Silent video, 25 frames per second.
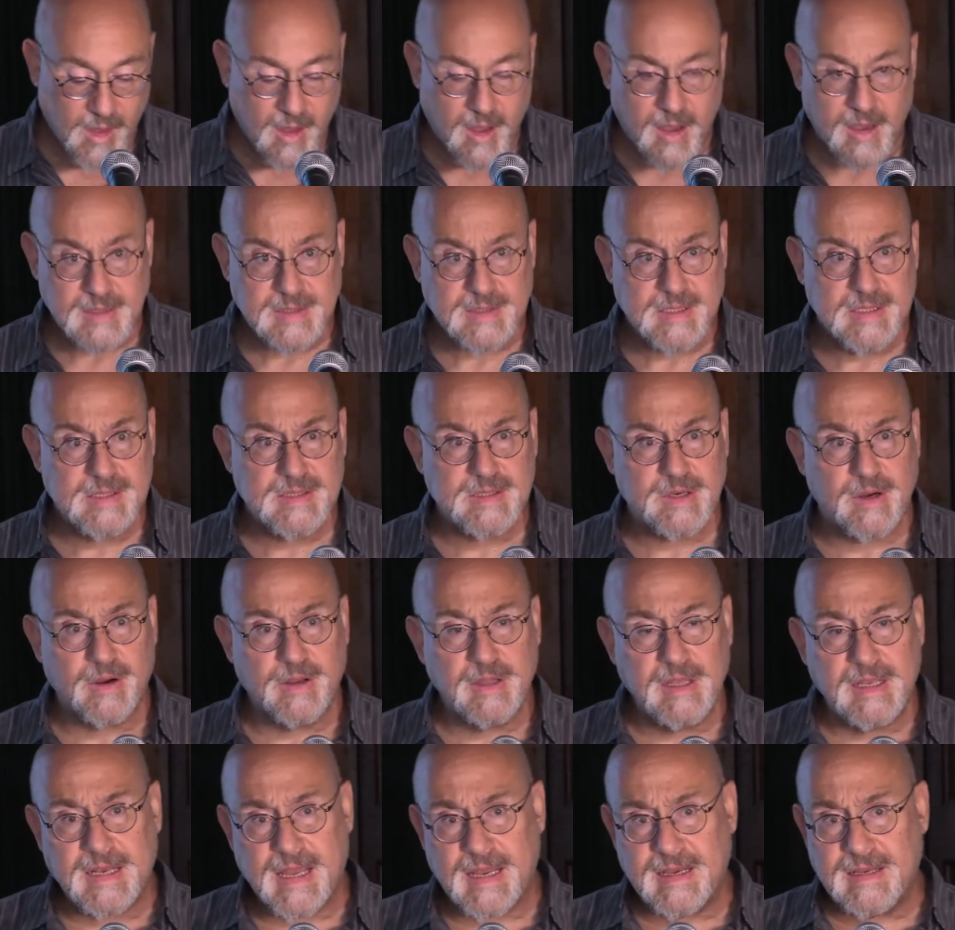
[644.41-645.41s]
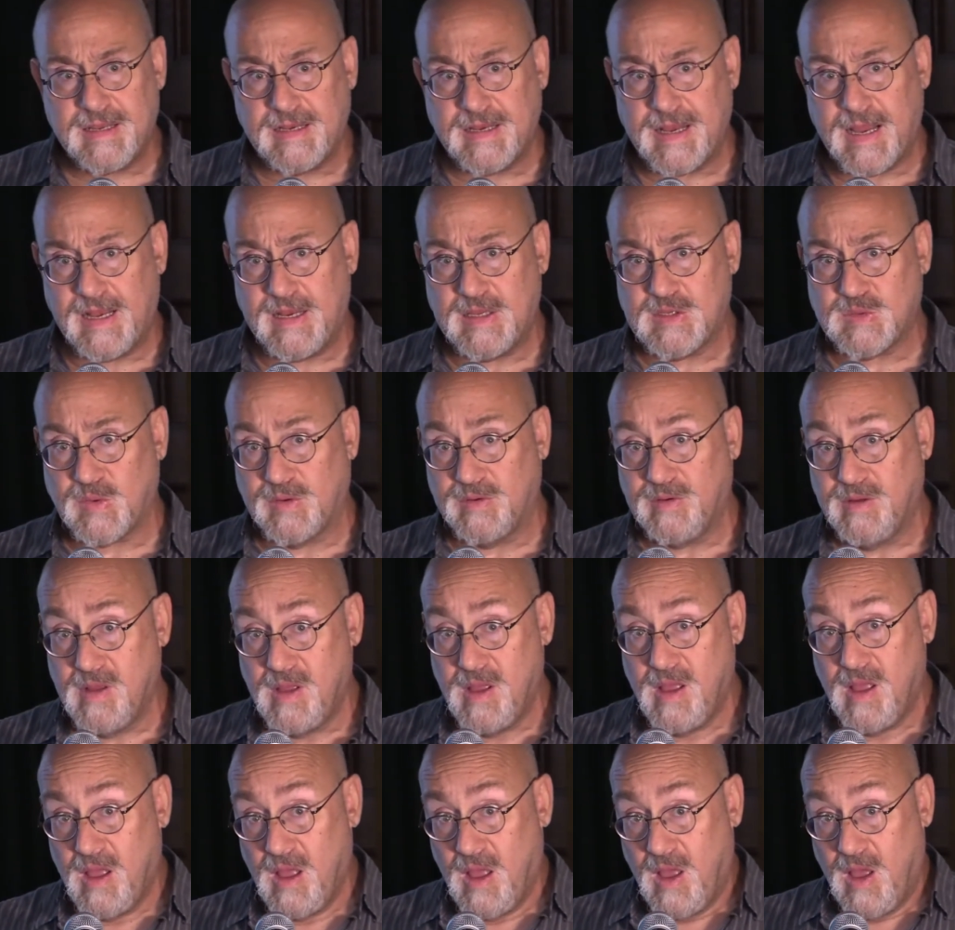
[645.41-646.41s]
Uh, since the early 1980s, when,
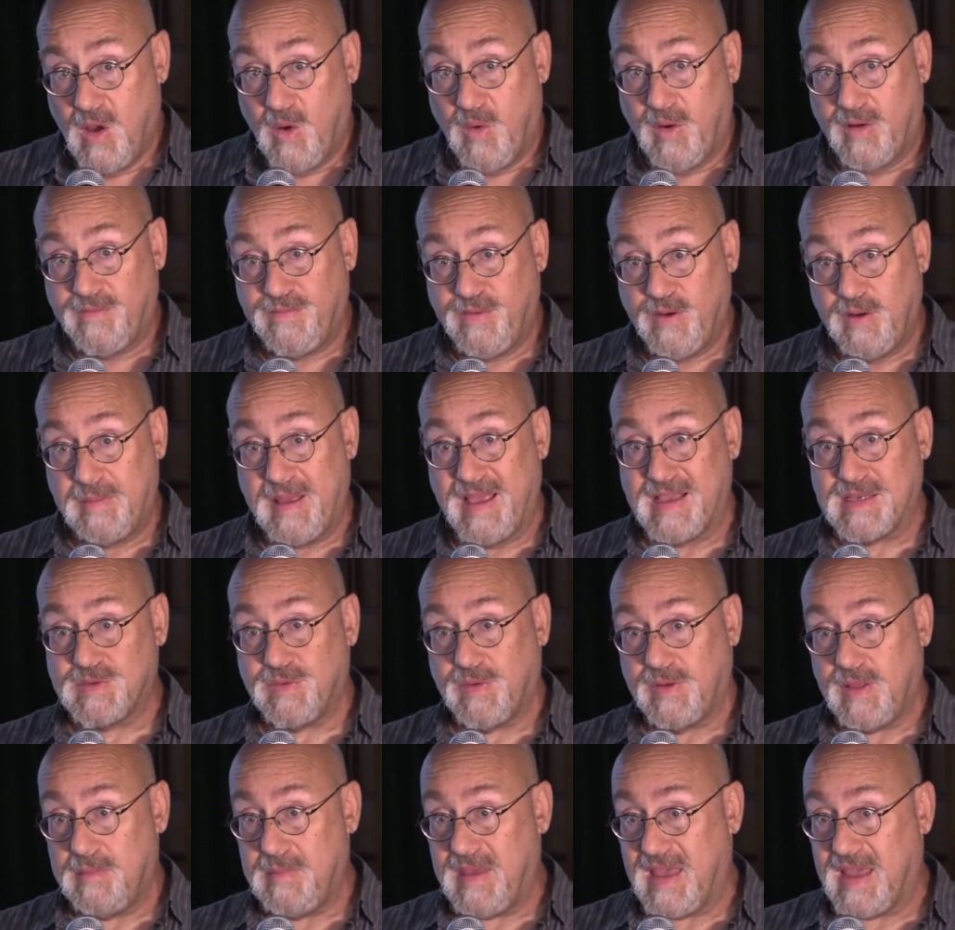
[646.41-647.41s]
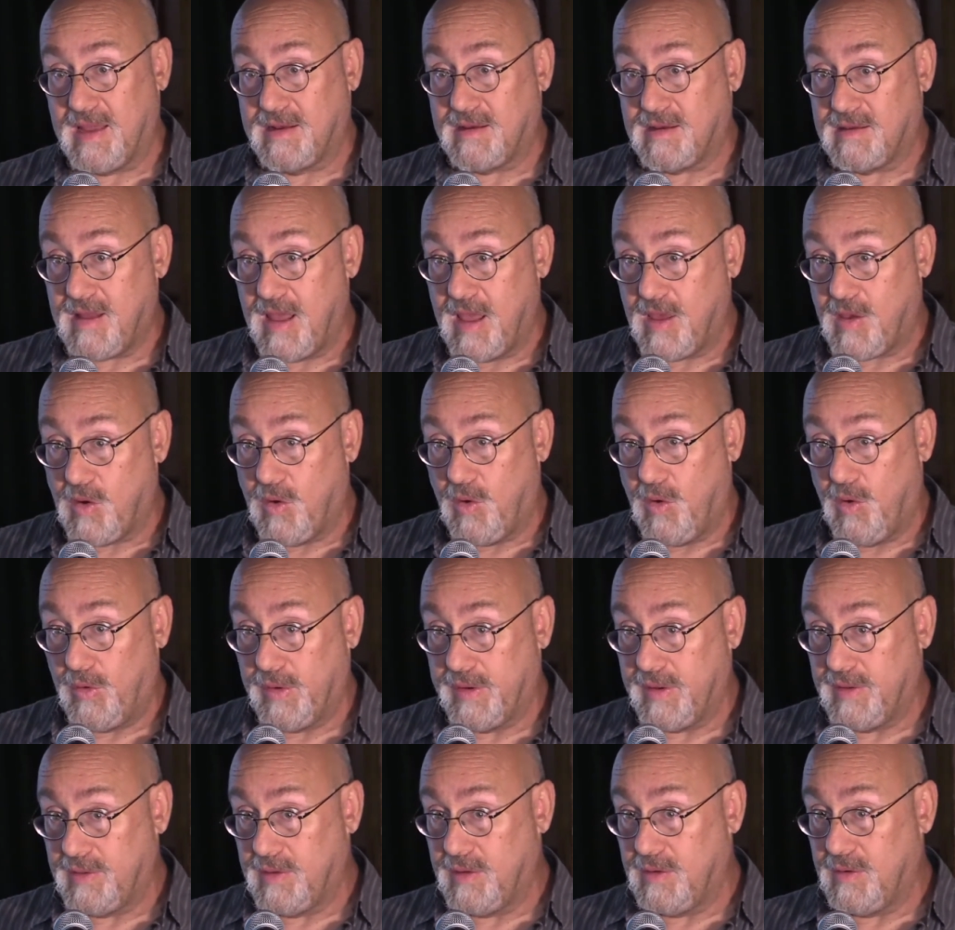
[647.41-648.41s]
when food banks really began to take
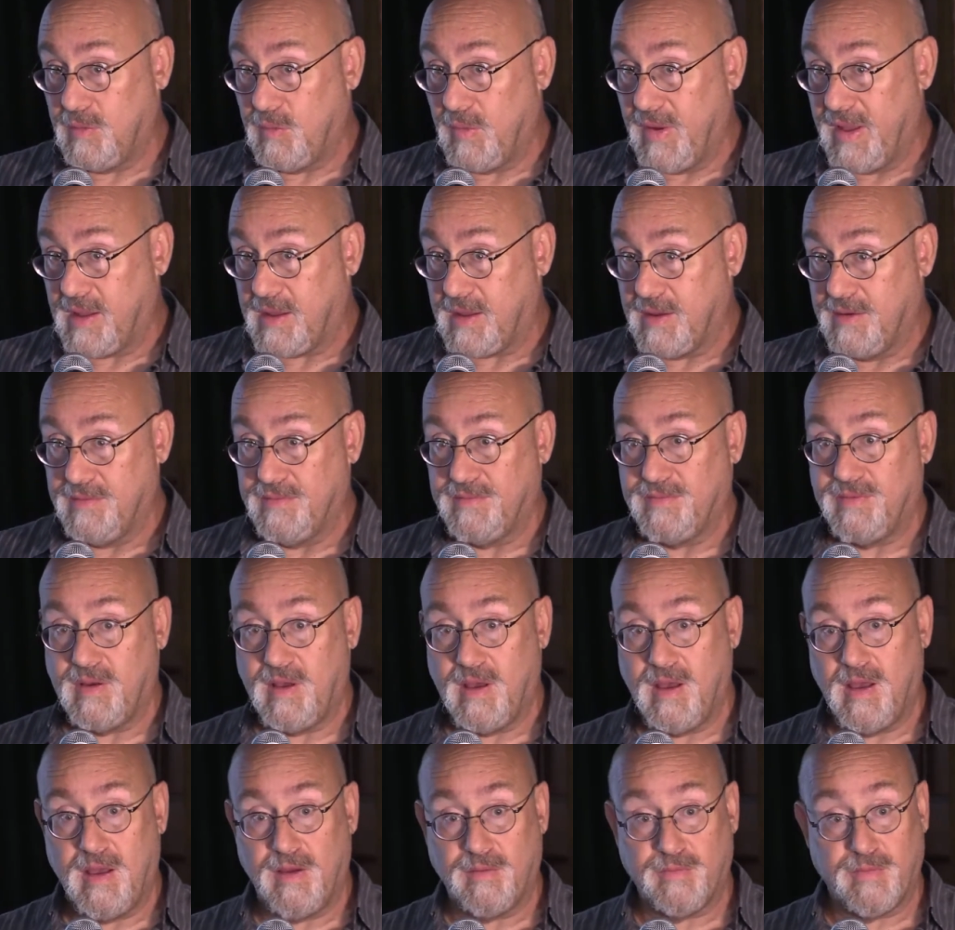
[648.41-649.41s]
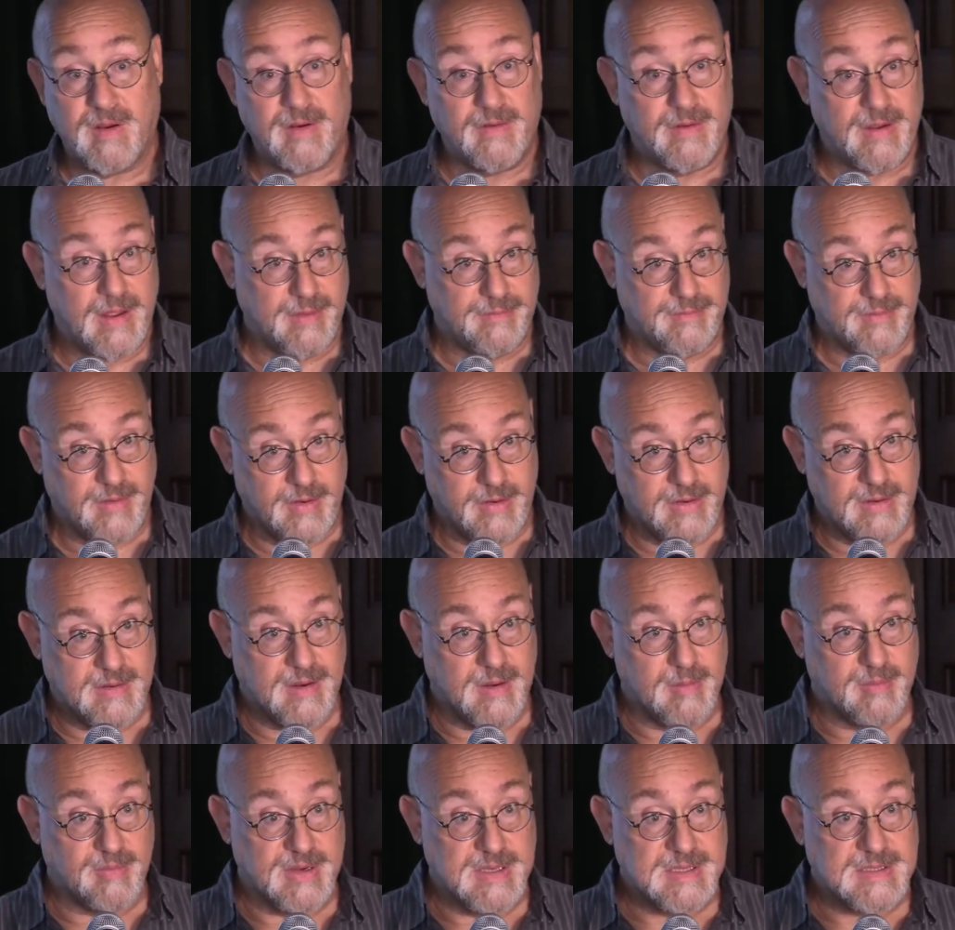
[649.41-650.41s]
hold in the wake of uh, a very
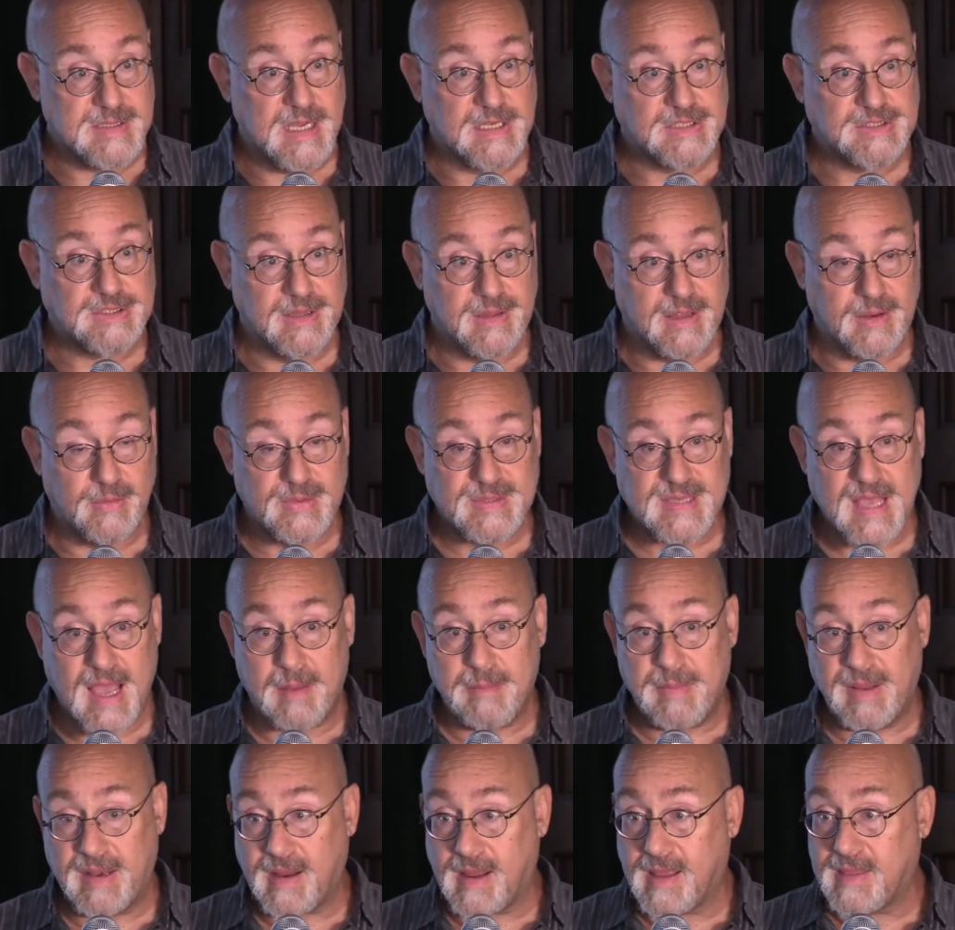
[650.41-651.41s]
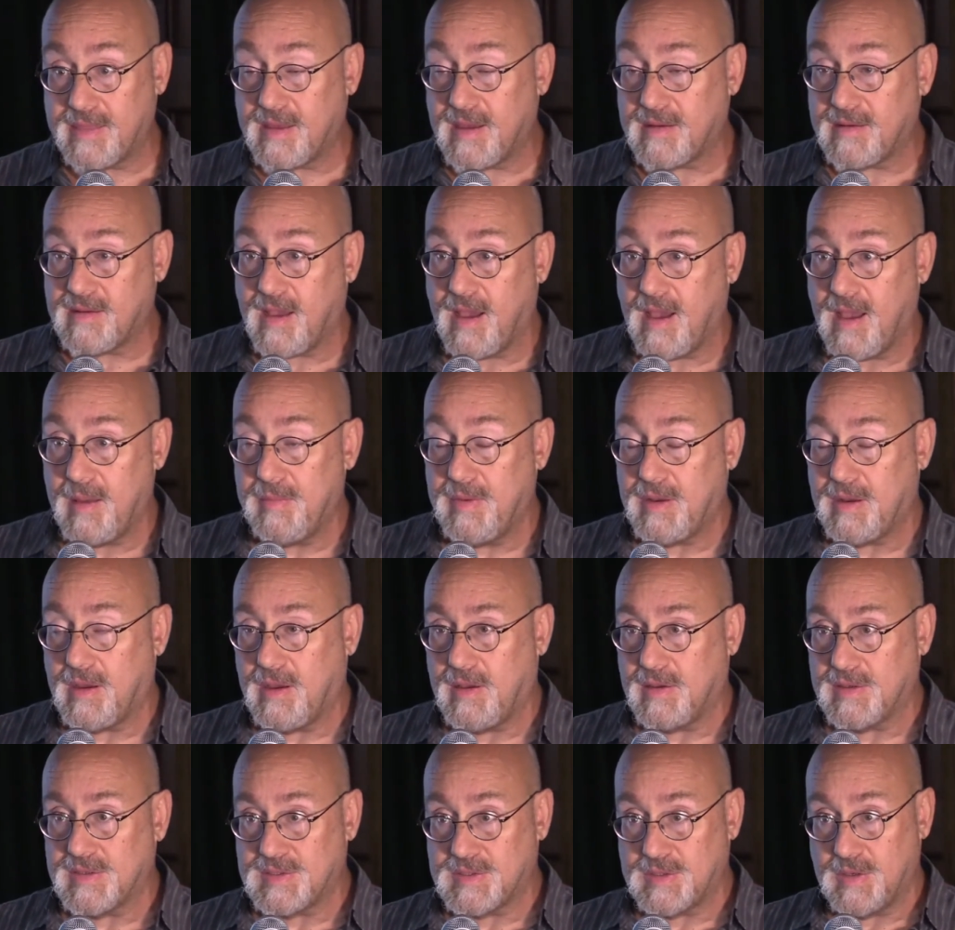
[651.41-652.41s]
deep recession that was happening at that time, and
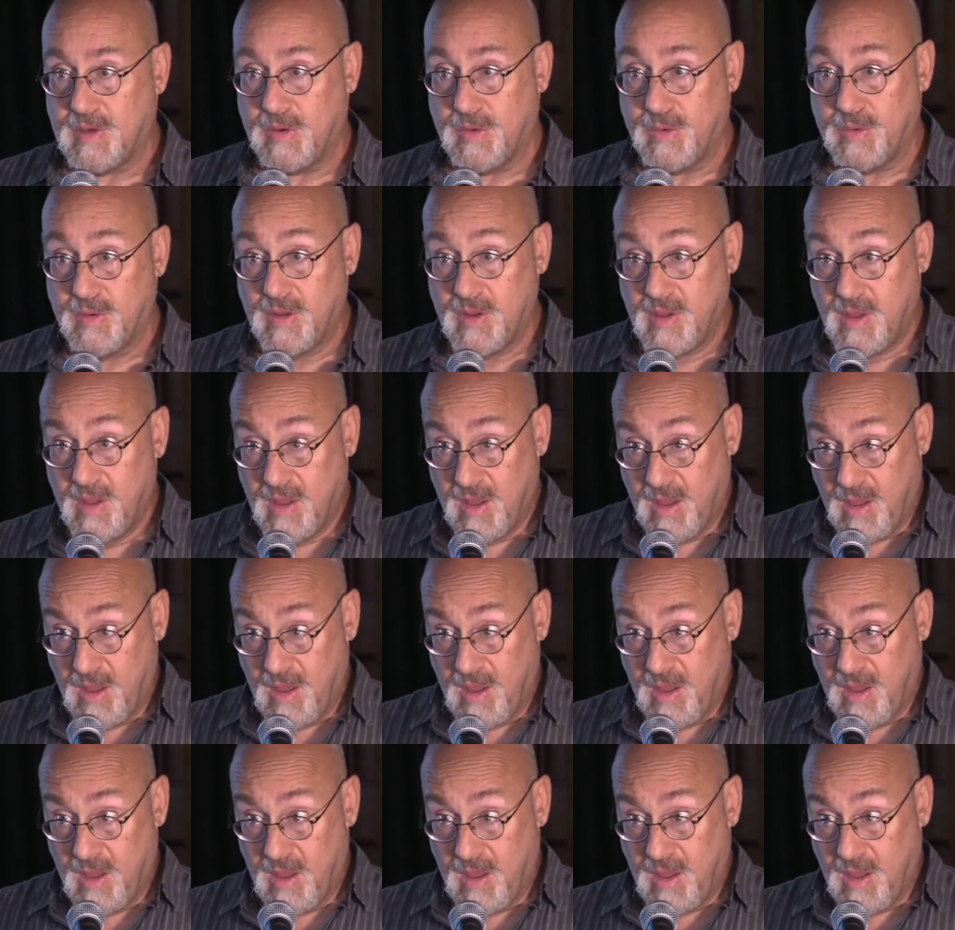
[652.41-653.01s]
also